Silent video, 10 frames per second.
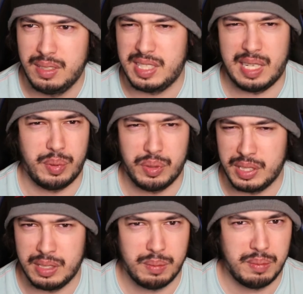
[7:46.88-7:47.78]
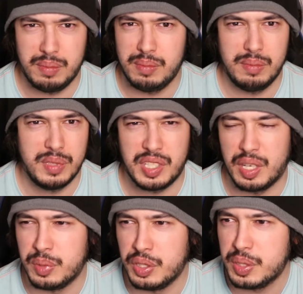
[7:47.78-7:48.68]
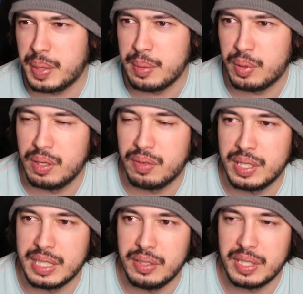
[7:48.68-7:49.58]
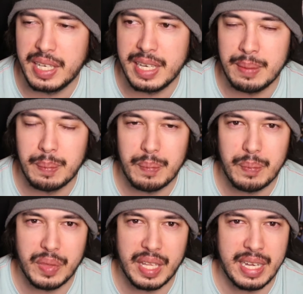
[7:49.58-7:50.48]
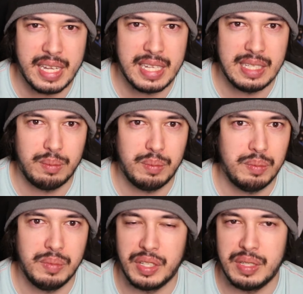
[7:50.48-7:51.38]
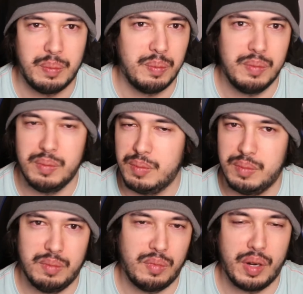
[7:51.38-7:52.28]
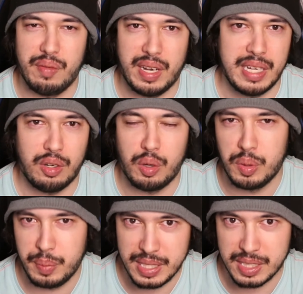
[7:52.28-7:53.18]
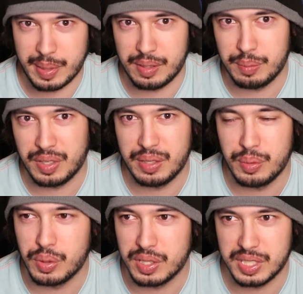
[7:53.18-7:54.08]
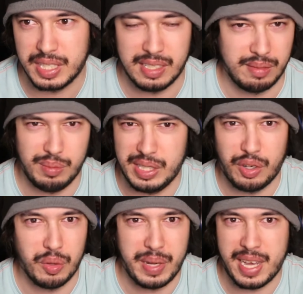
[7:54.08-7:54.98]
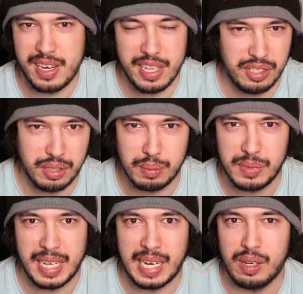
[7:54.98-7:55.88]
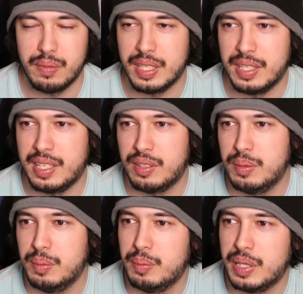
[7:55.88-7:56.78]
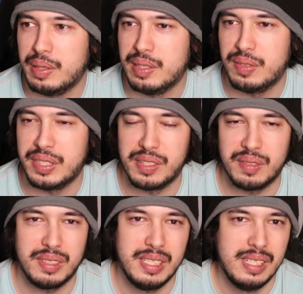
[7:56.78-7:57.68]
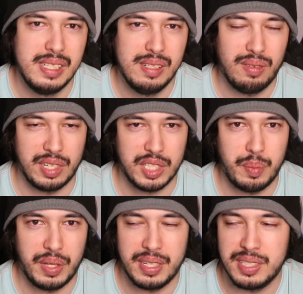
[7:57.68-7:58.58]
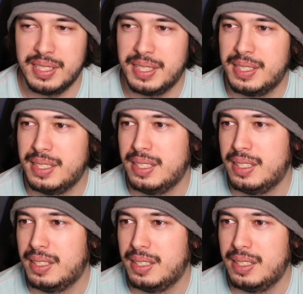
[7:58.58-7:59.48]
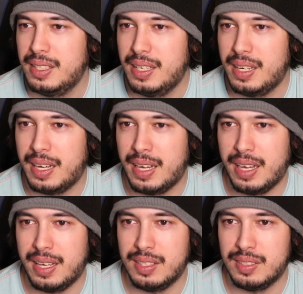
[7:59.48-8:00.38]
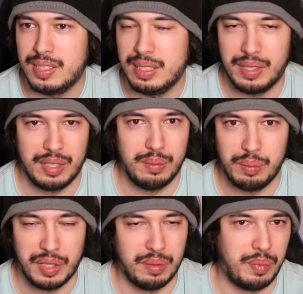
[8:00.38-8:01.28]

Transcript: tabloid scum newspaper over in the UK, they wrote a very horrible piece about Murray Walker, saying, the old man, he should get out of here now, make way for young, fresh blood. And even though